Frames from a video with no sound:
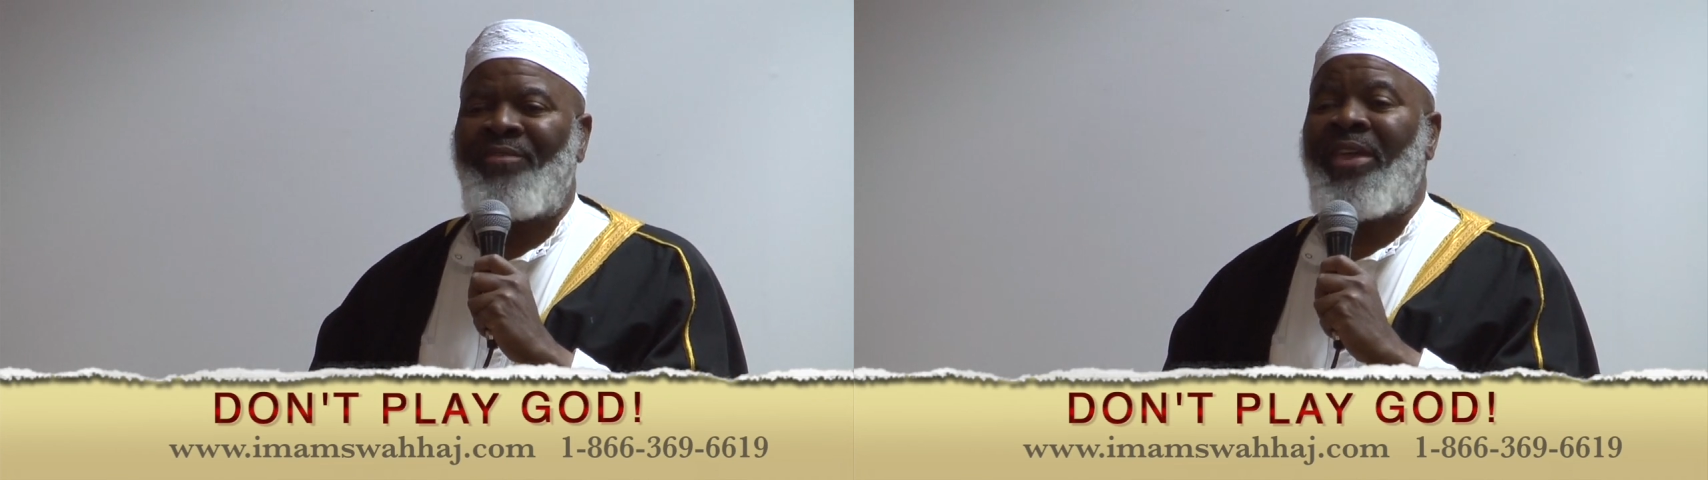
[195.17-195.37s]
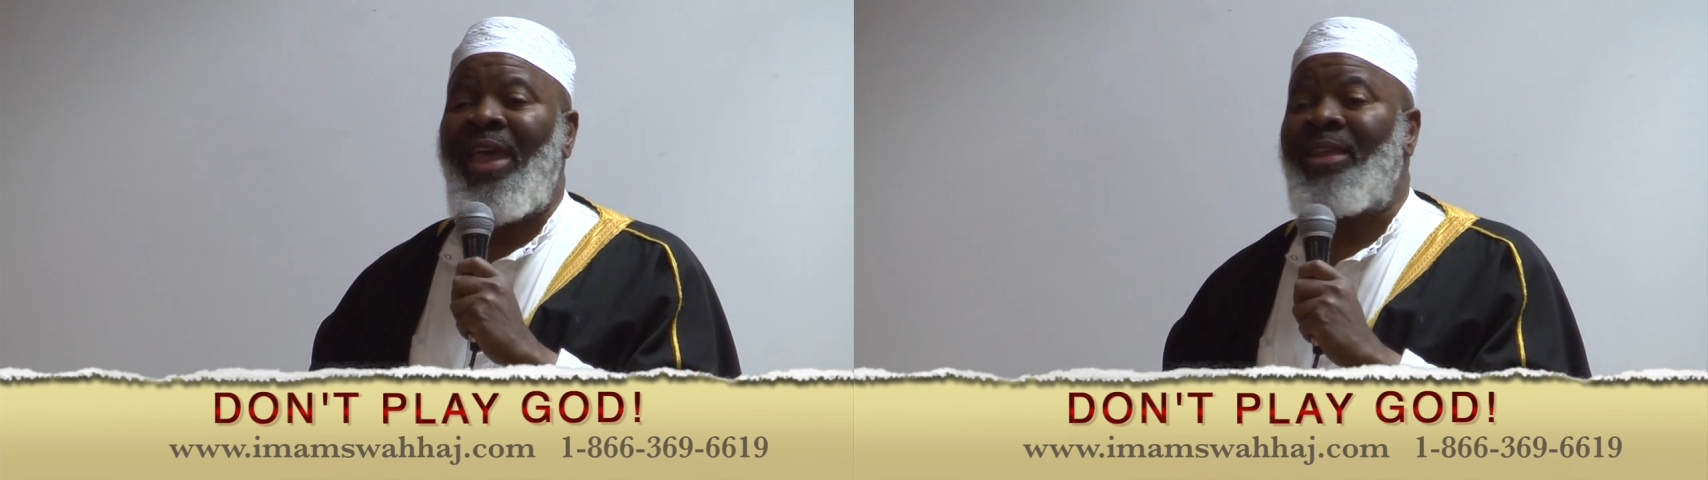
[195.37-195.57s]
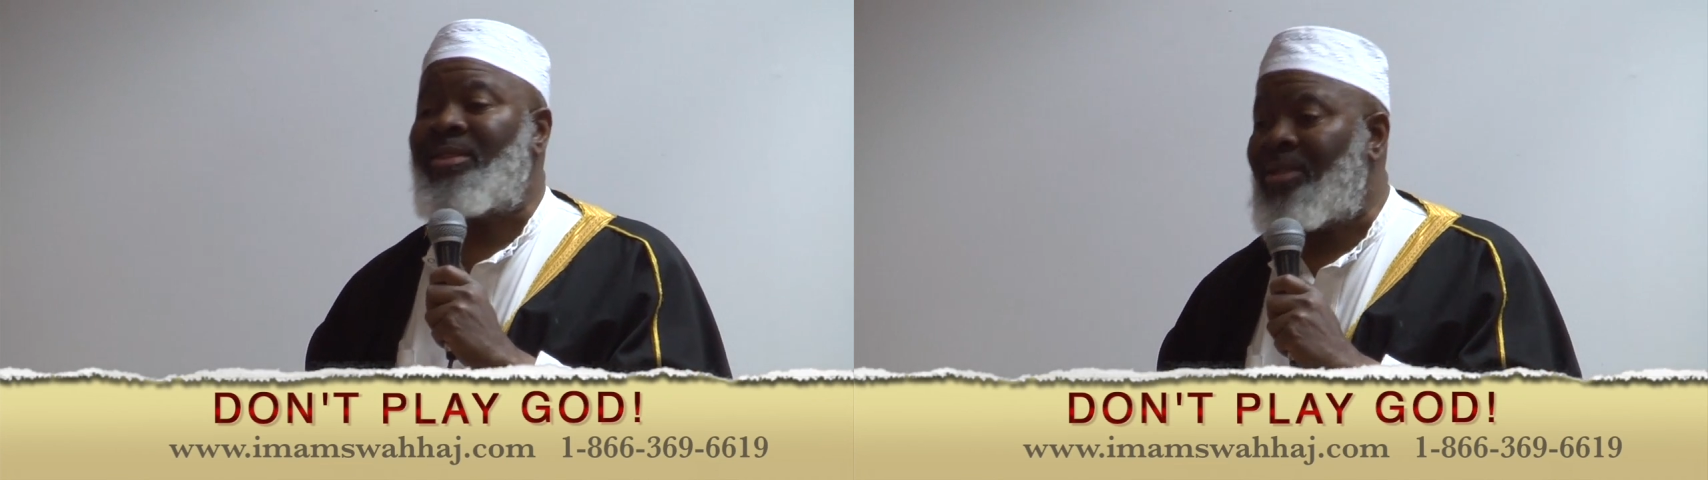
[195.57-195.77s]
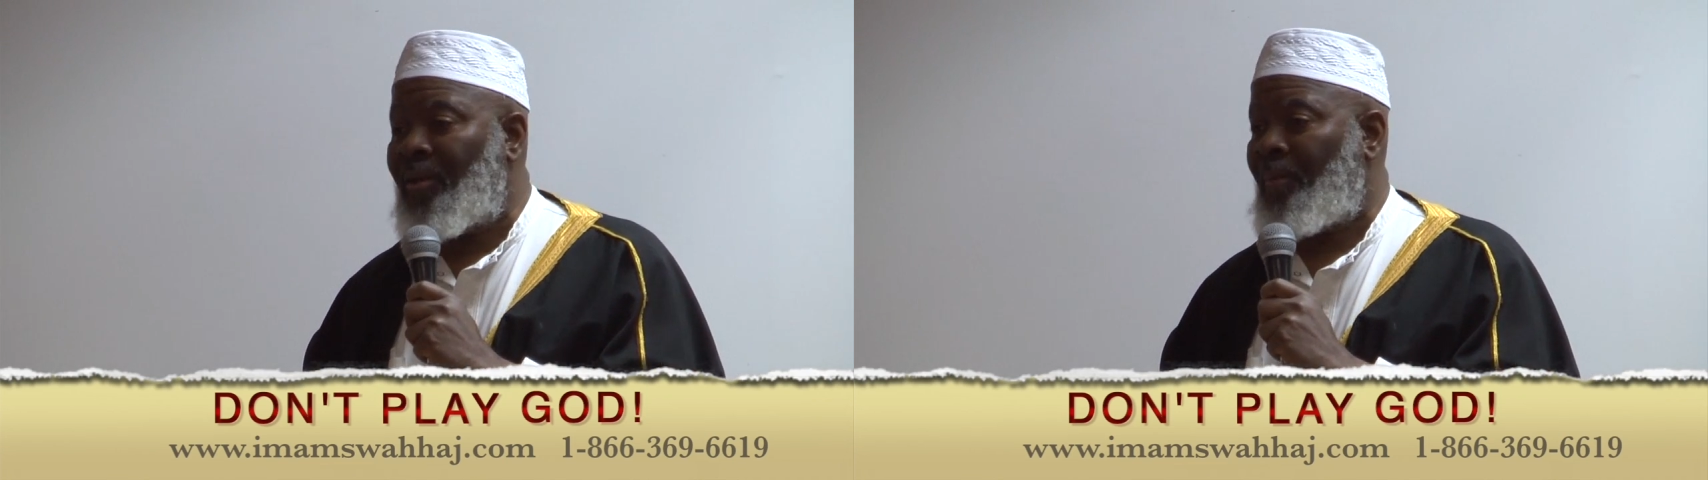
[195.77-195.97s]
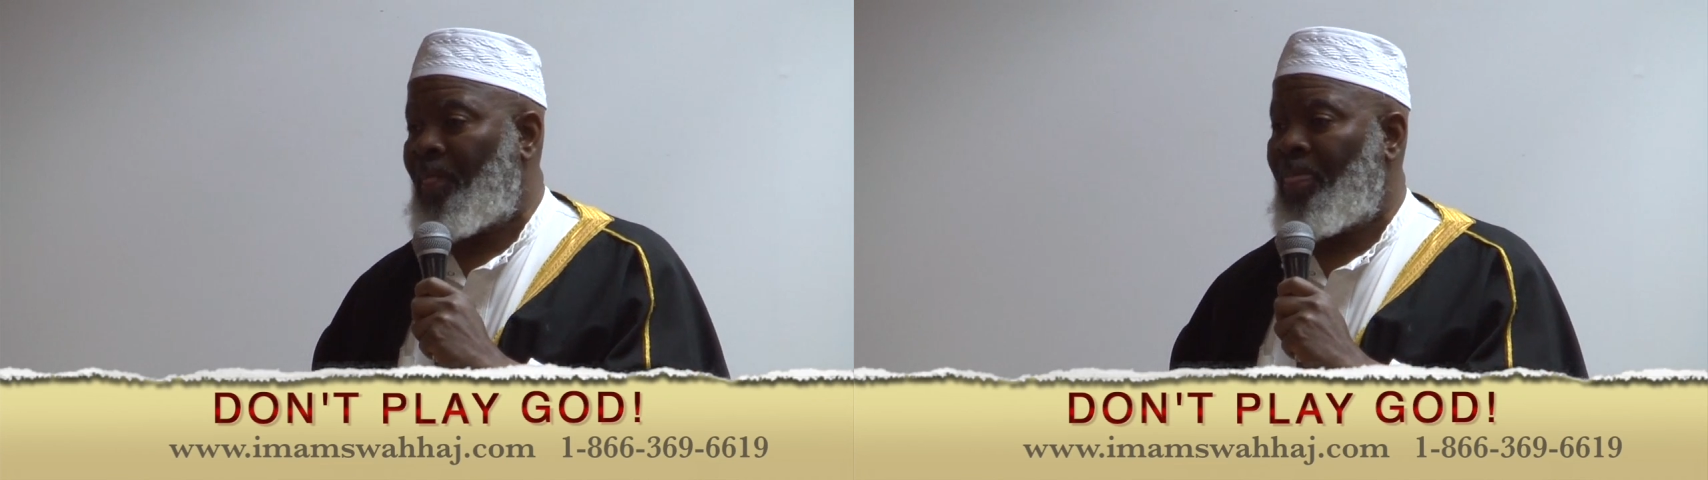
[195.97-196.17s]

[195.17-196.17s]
have cancer,